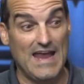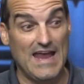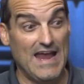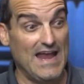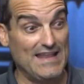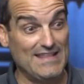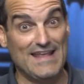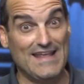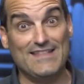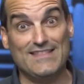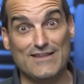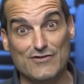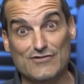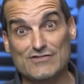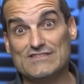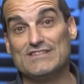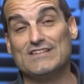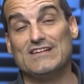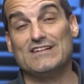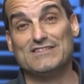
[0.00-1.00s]
And then
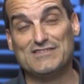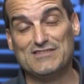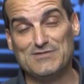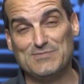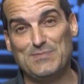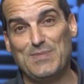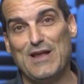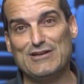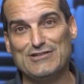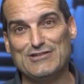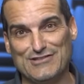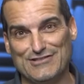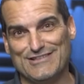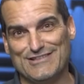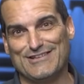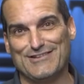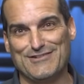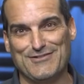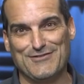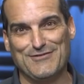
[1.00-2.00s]
there's this special
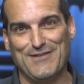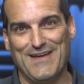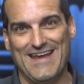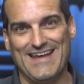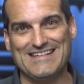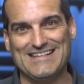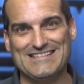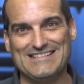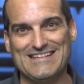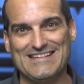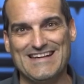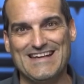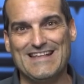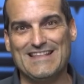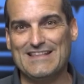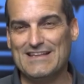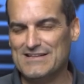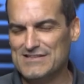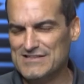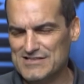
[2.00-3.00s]
interface,
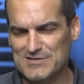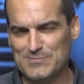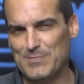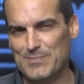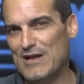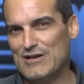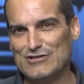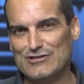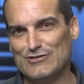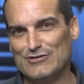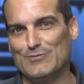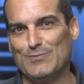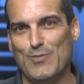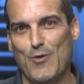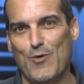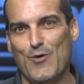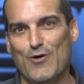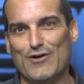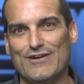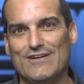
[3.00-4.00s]
this special
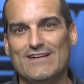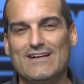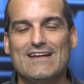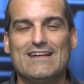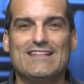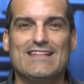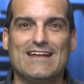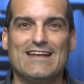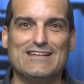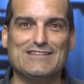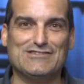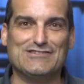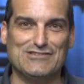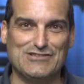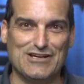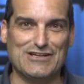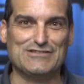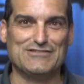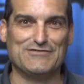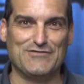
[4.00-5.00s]
port that is
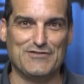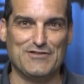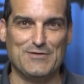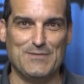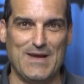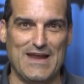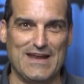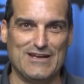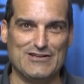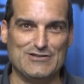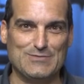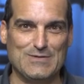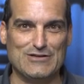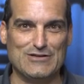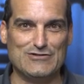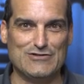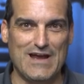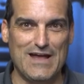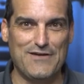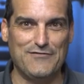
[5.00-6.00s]
just for the management
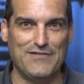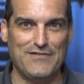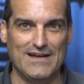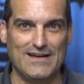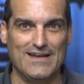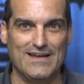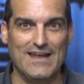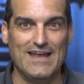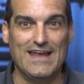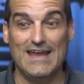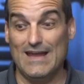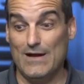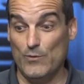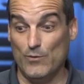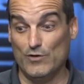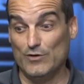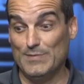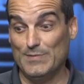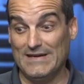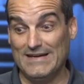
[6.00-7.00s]
traffic. It
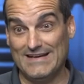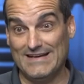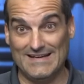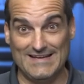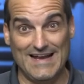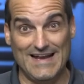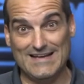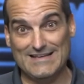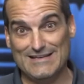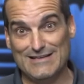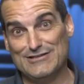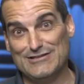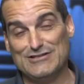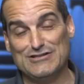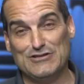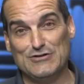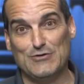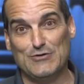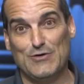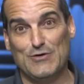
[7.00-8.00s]
will be connected
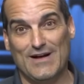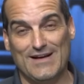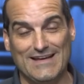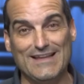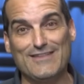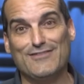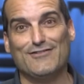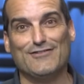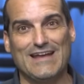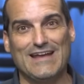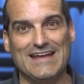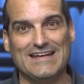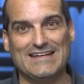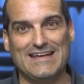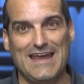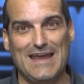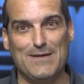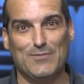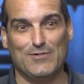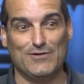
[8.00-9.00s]
to an Ethernet
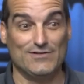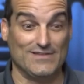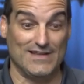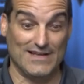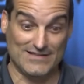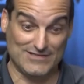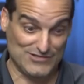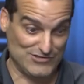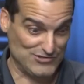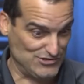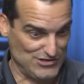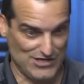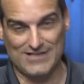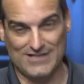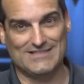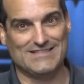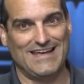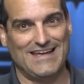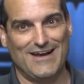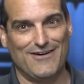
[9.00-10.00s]
cable that's
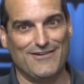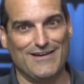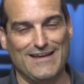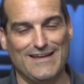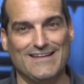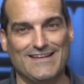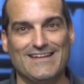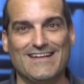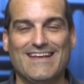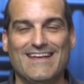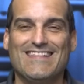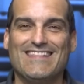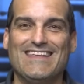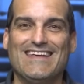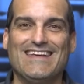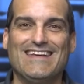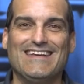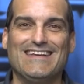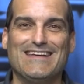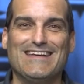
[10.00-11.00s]
just carrying
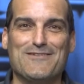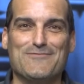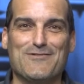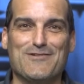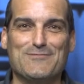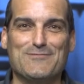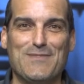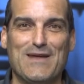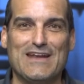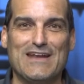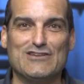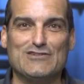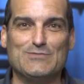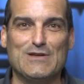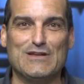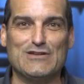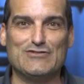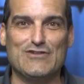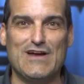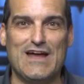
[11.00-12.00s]
the network
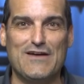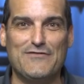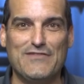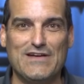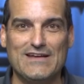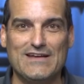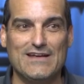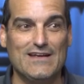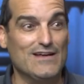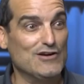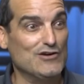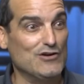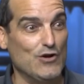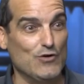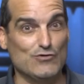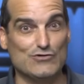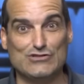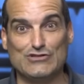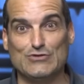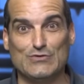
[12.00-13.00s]
management traffic,
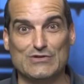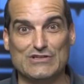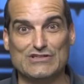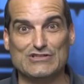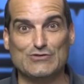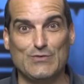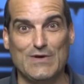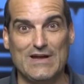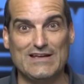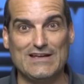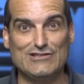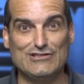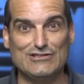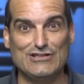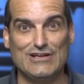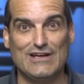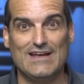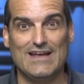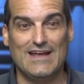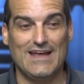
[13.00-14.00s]
goes to a
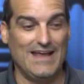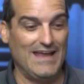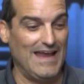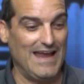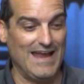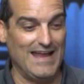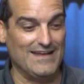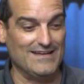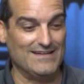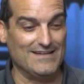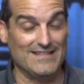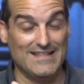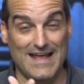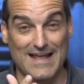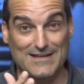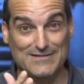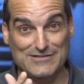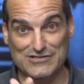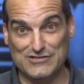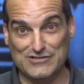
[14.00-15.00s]
switch, and
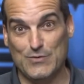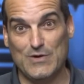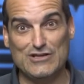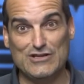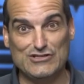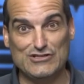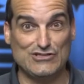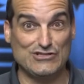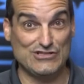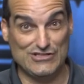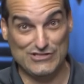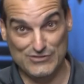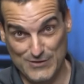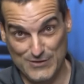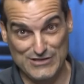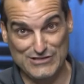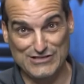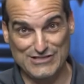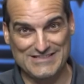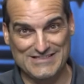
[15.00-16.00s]
that switch
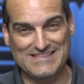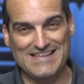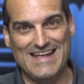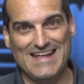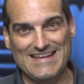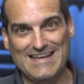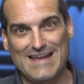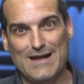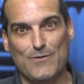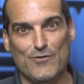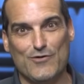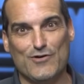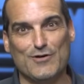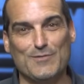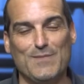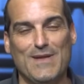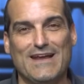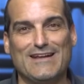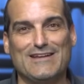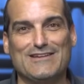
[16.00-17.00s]
switches that network
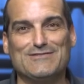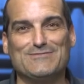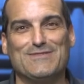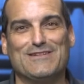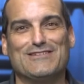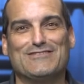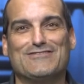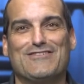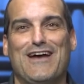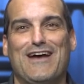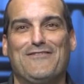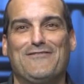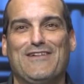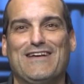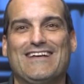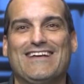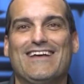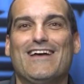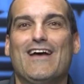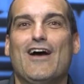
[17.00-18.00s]
management
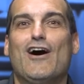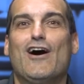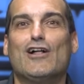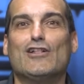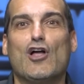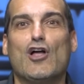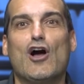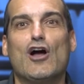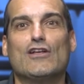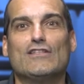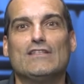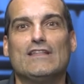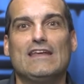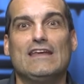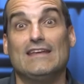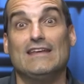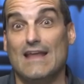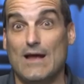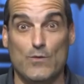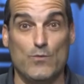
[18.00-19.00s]
traffic along the
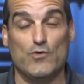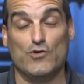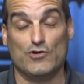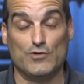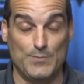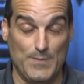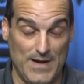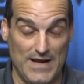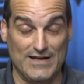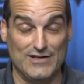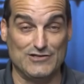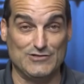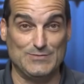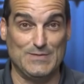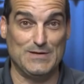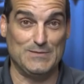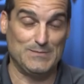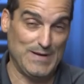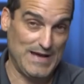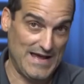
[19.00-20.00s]
network
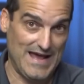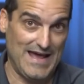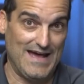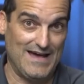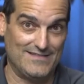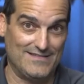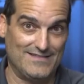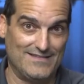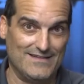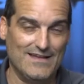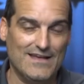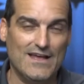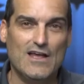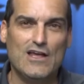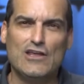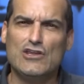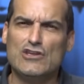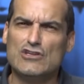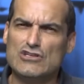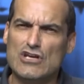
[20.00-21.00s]
management path.
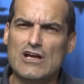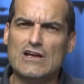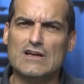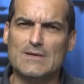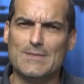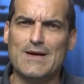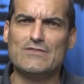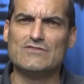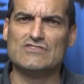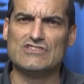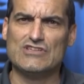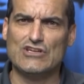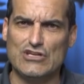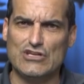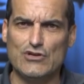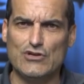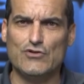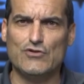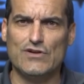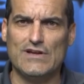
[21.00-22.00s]
You talk about
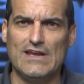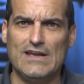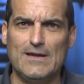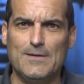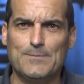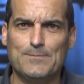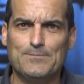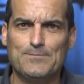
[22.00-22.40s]
security.